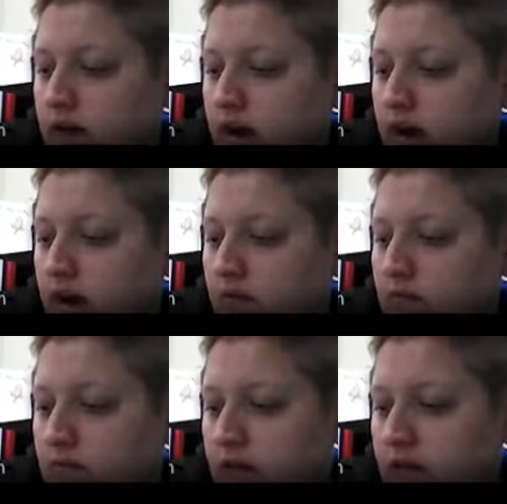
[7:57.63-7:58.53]

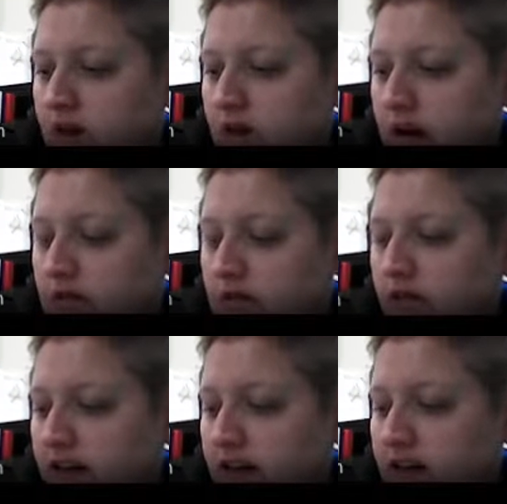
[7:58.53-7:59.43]
And so I was
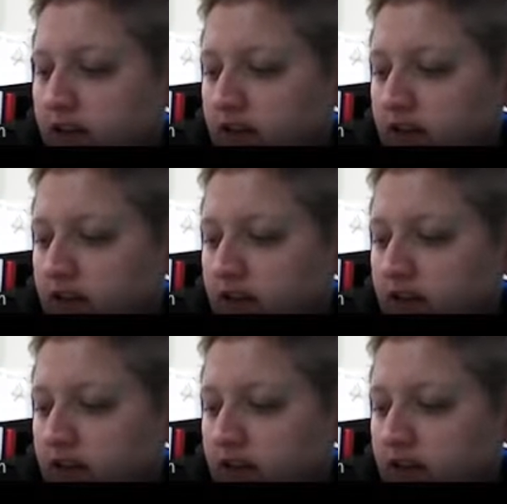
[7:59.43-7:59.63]
already